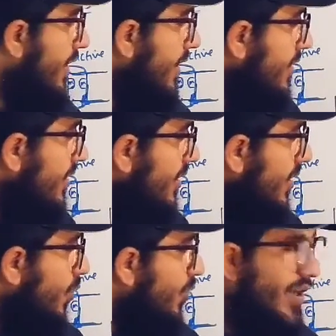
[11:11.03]
Then
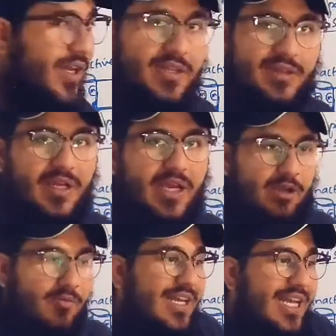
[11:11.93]

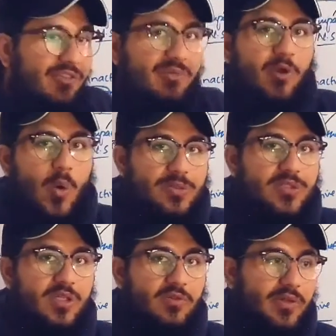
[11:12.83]
a kind of delay will be
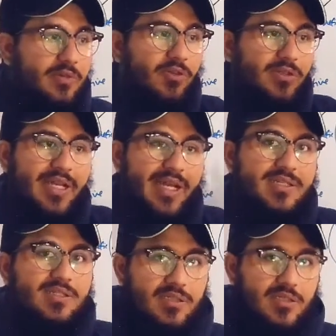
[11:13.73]
observed for the
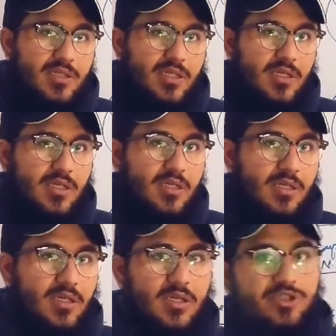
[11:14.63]
next
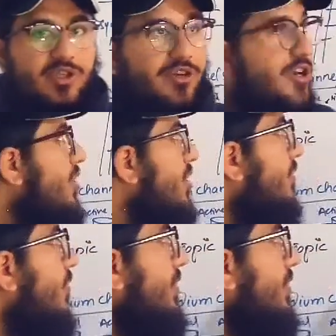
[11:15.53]
generation